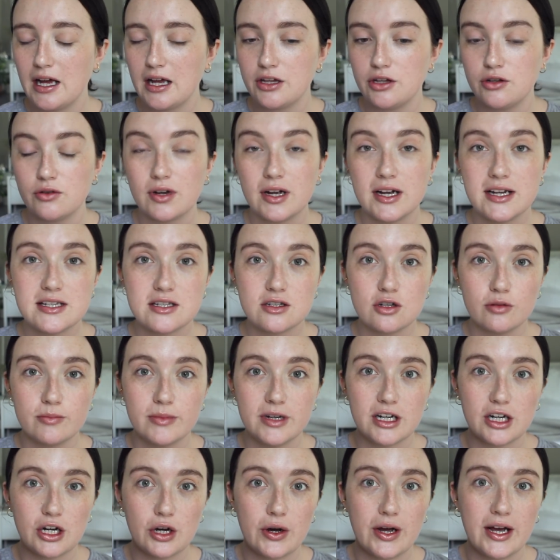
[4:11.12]
You guys told
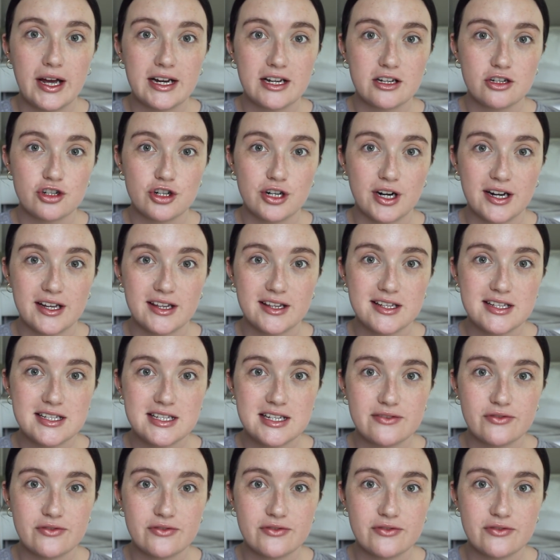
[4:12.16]
me to go ahead and try this